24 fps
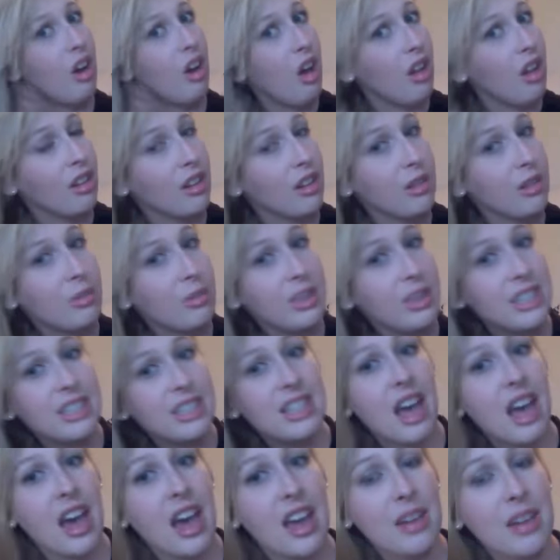all on one
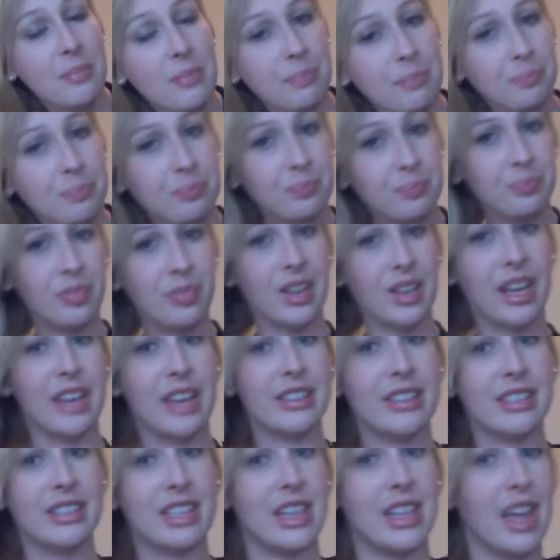side.
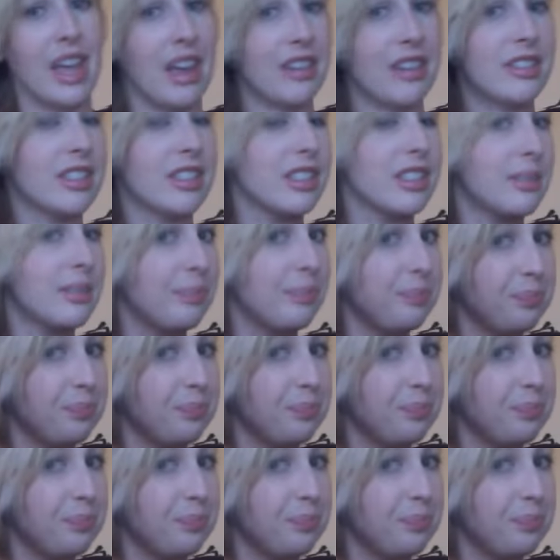Can't see the ends.